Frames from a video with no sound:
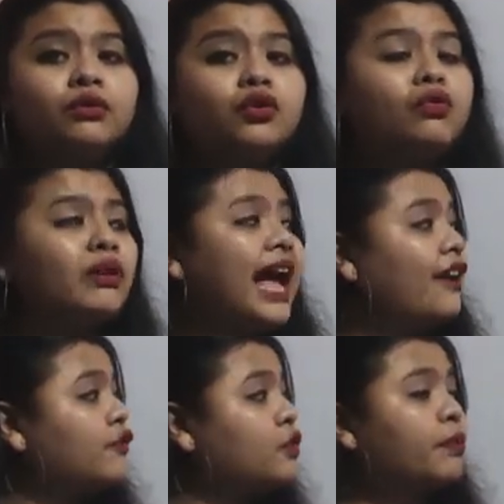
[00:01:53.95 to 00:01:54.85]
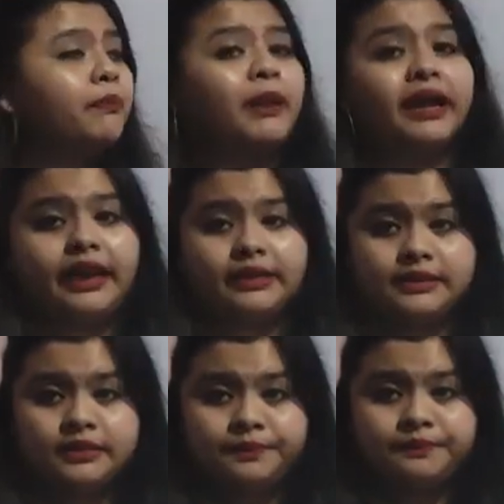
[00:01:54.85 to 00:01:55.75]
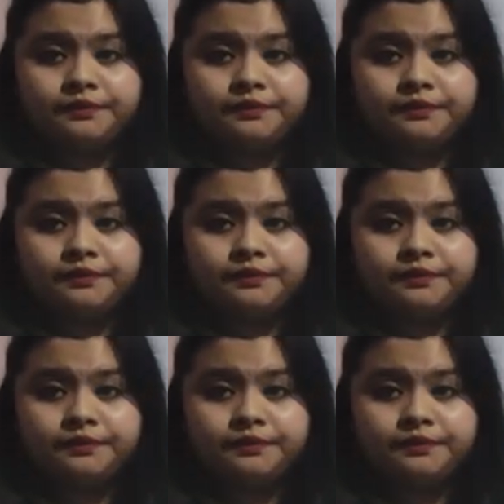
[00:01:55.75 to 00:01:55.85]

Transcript: you don't have to prepare this,